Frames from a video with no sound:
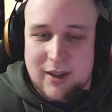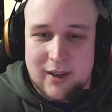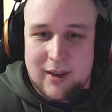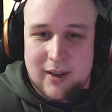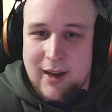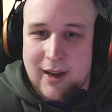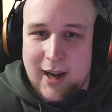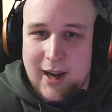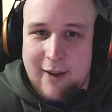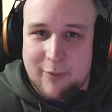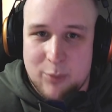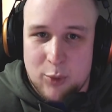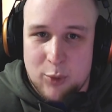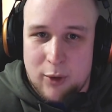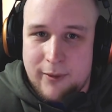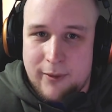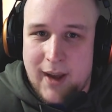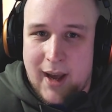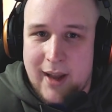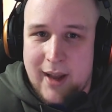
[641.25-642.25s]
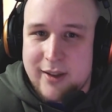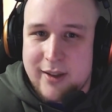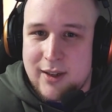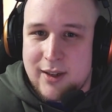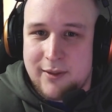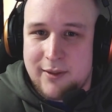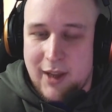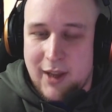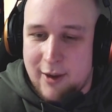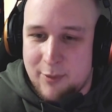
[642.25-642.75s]
then they're going to have more fans,
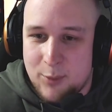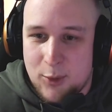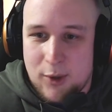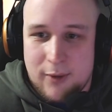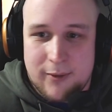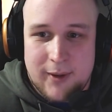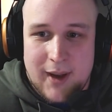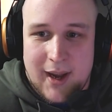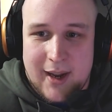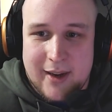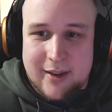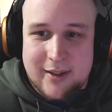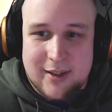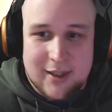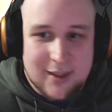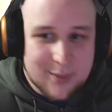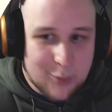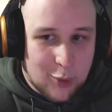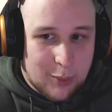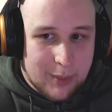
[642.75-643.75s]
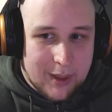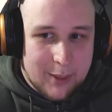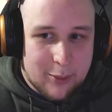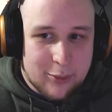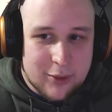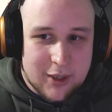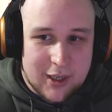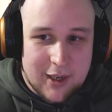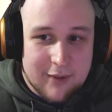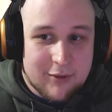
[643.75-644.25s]
and if they have more fans, there's more
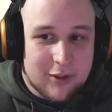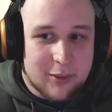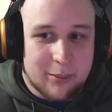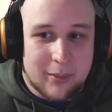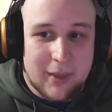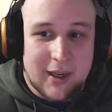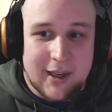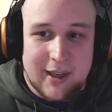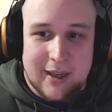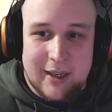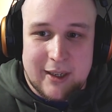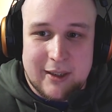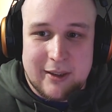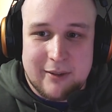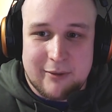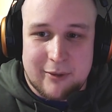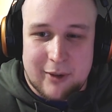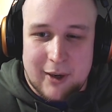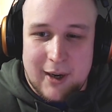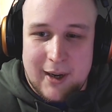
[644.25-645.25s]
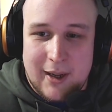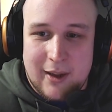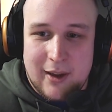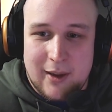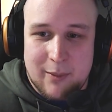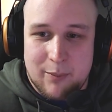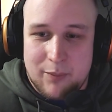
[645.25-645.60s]
people to give them money, right?